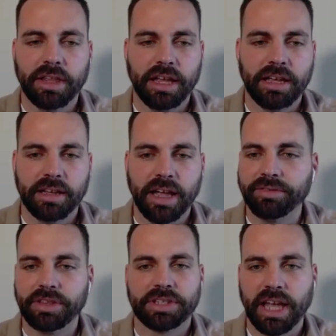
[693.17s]
They
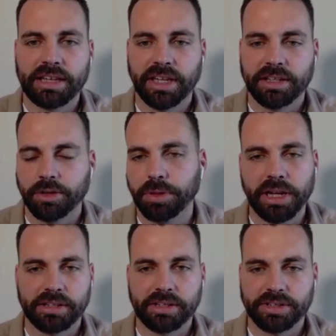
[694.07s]
have this asset, they're
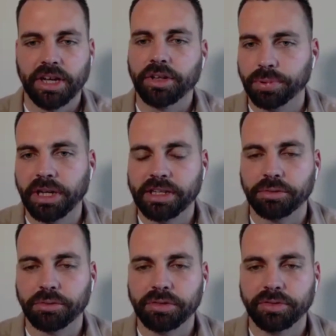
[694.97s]
planning to sell, they're planning to
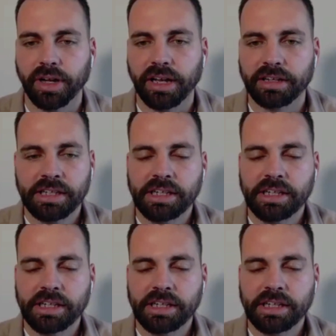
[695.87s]
refi,